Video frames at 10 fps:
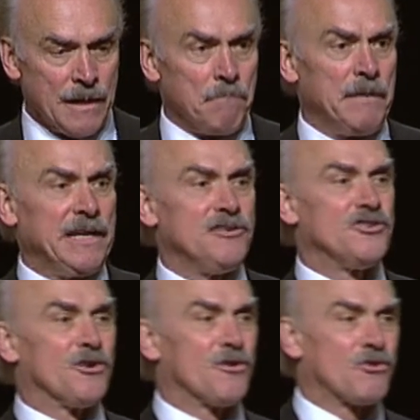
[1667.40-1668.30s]
Mean
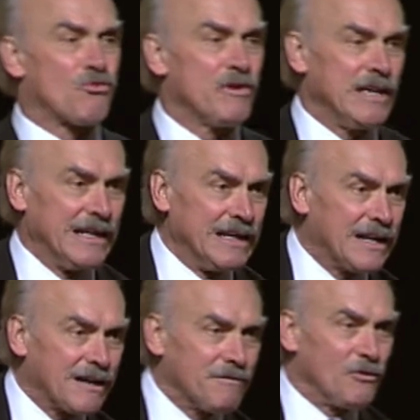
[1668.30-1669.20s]
Joe Green
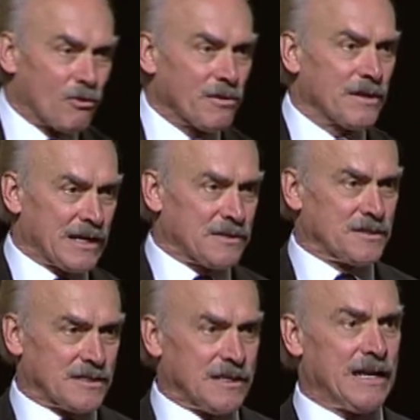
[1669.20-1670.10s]
out of North
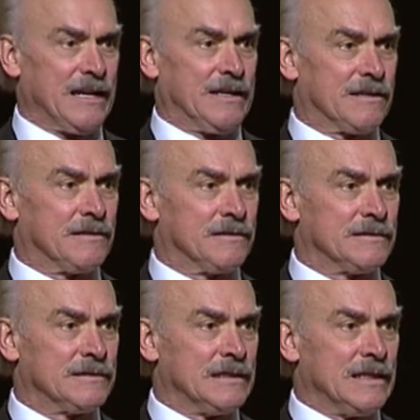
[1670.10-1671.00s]
Texas State.
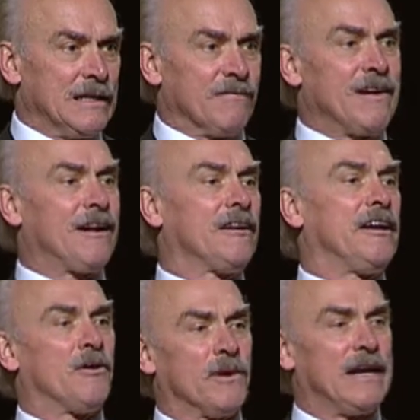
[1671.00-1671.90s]
Following
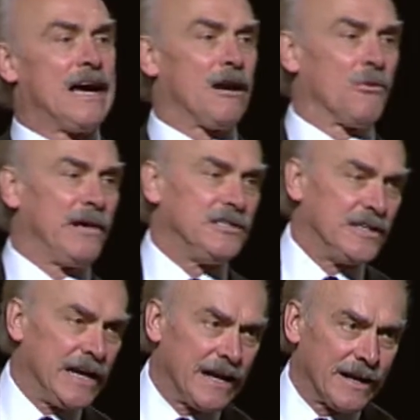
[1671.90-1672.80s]
year, went down to
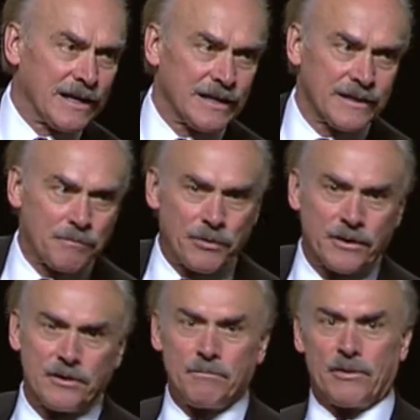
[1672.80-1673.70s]
Louisiana, got that pretty
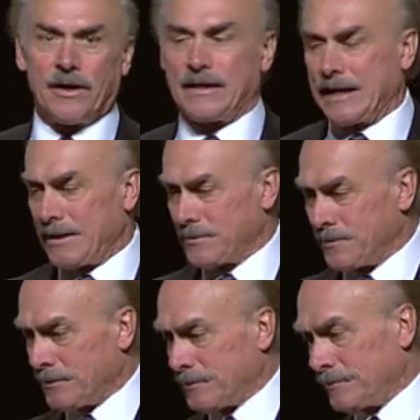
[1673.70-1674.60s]
good
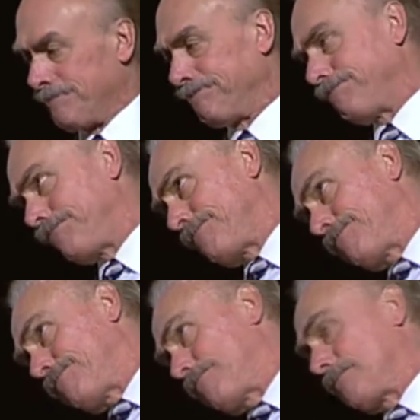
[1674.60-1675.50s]
broadcaster,
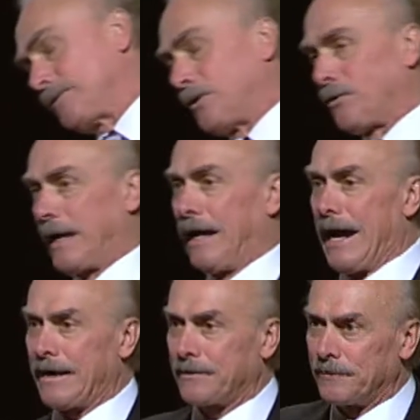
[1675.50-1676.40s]
an okay
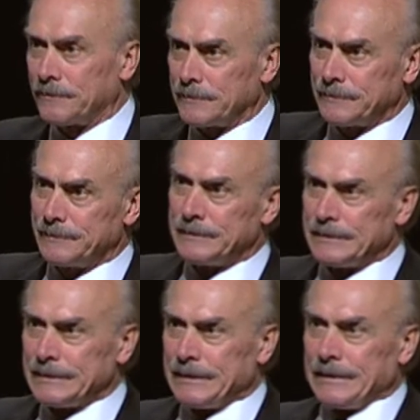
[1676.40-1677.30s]
actor,
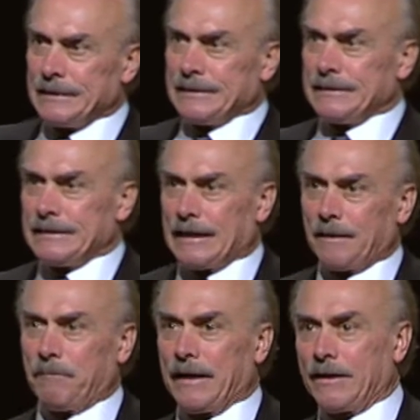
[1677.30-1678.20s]
not a
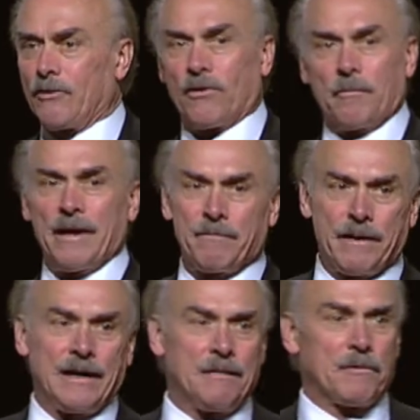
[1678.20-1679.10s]
bad quarterback by
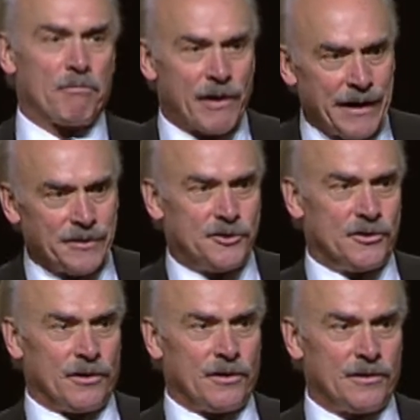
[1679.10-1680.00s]
the name of
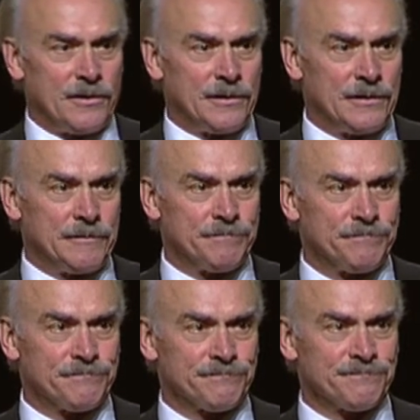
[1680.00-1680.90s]
Bradshaw.
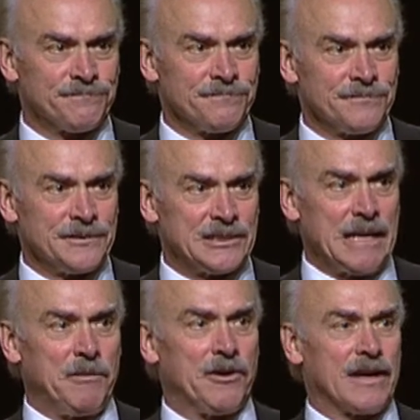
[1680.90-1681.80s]

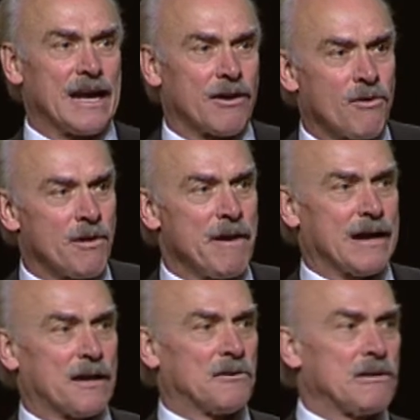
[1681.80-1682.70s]
Same he got a
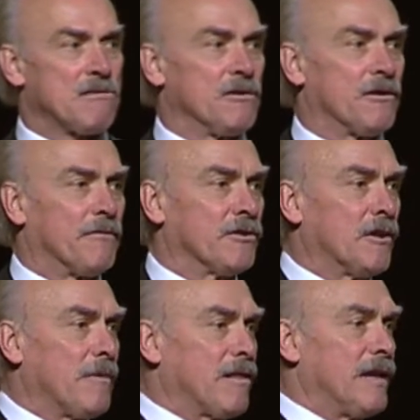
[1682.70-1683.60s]
cornerback out of Southern
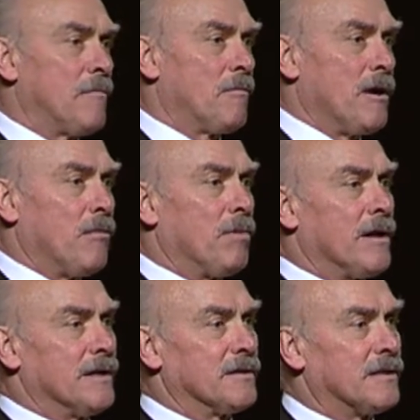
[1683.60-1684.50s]
University by the name of Mel
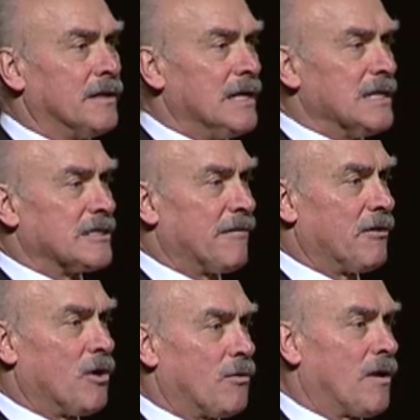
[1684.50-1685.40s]
Blunt.
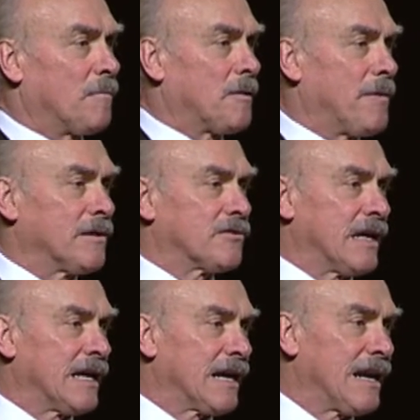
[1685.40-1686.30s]
71, went up to Penn
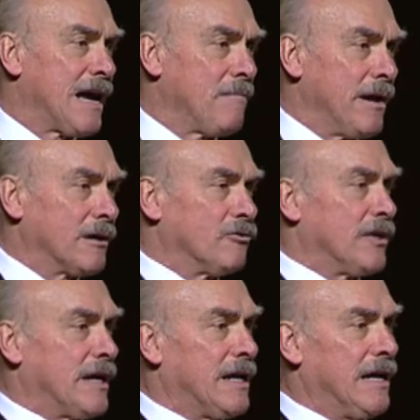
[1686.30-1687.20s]
State, got a linebacker,
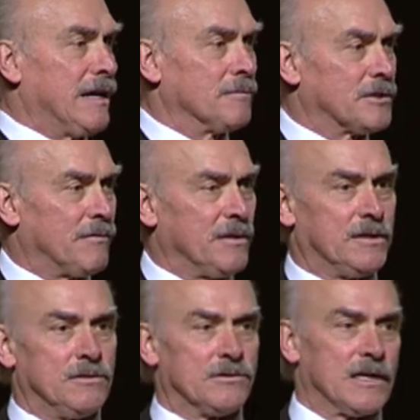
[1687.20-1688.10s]
Jack Ham.
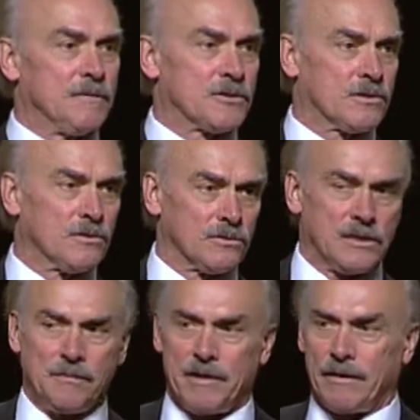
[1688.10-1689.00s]
72, same school,
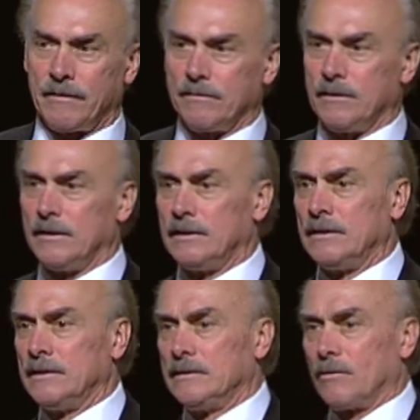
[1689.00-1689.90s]
teammate,
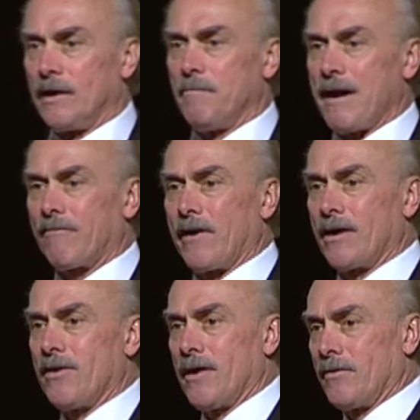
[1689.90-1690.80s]
running back,
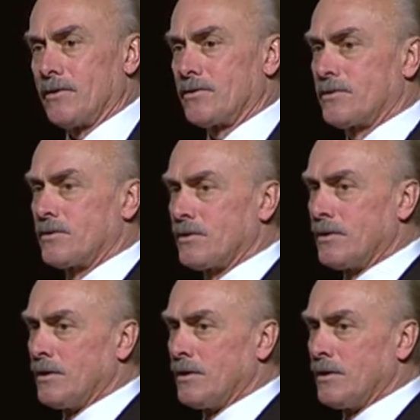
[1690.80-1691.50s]
Franco Harris.